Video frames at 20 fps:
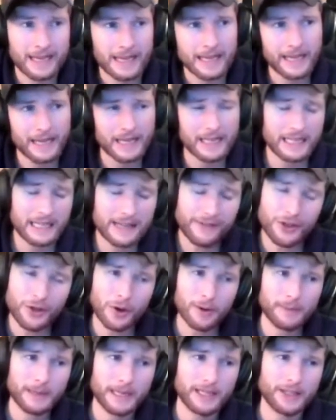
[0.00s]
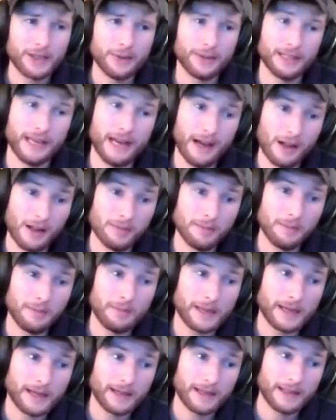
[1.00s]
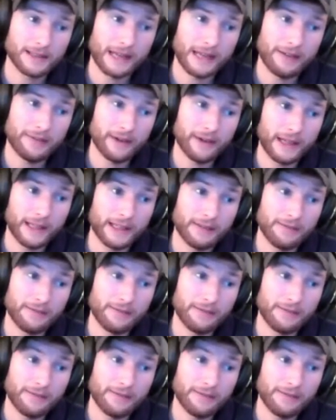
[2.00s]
And even though I'm going to use Helm because I find it